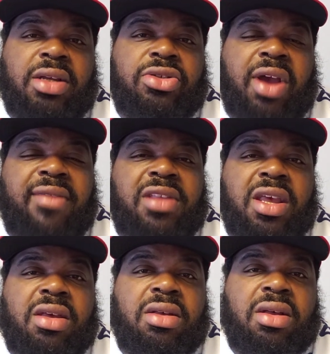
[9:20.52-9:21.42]

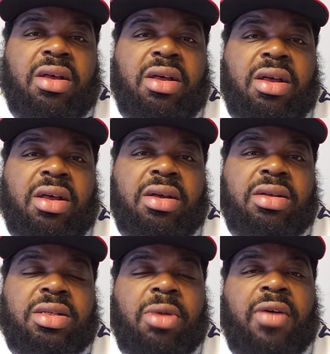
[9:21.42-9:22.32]
drafted
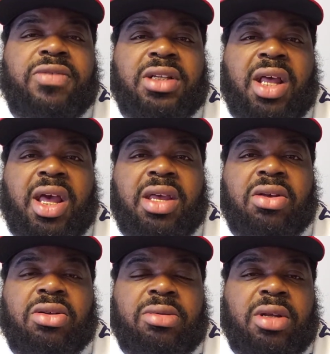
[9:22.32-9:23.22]
some offensive line
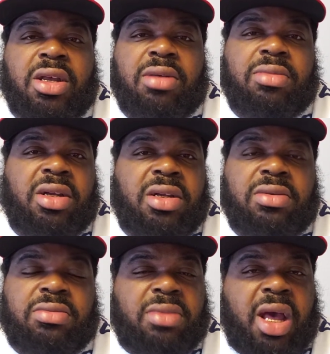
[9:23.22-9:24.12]
help,
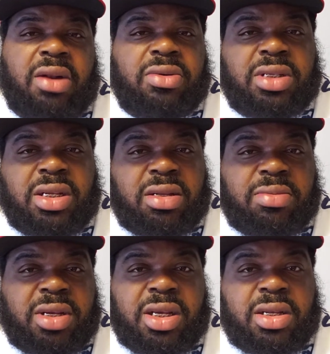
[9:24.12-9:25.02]
but I don't see them
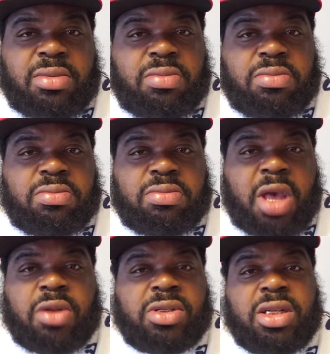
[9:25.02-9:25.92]
beating
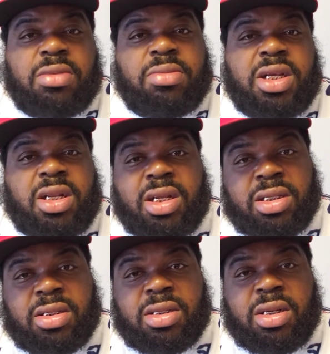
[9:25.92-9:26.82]

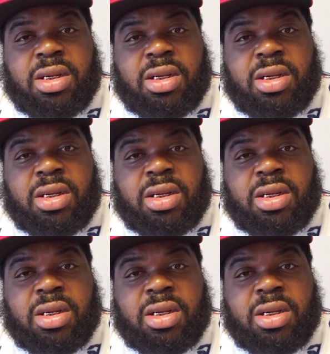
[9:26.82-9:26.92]
us.